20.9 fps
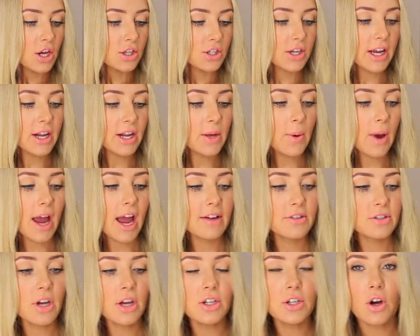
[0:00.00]
So anyway,
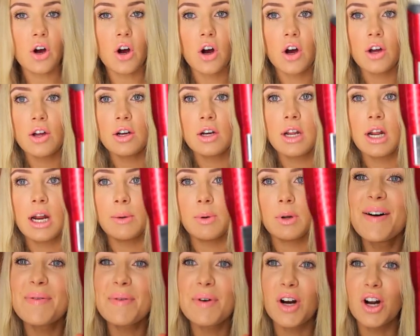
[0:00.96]
I turned it on, and I'm
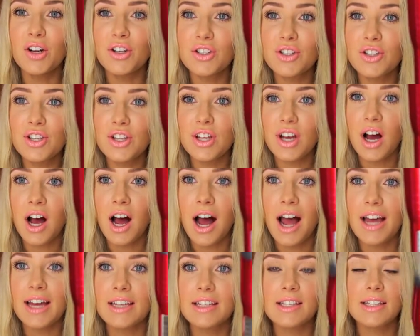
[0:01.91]
going to put it on to the
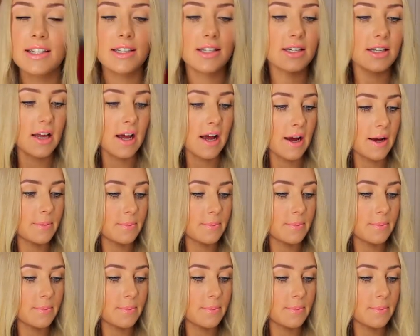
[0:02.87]
highest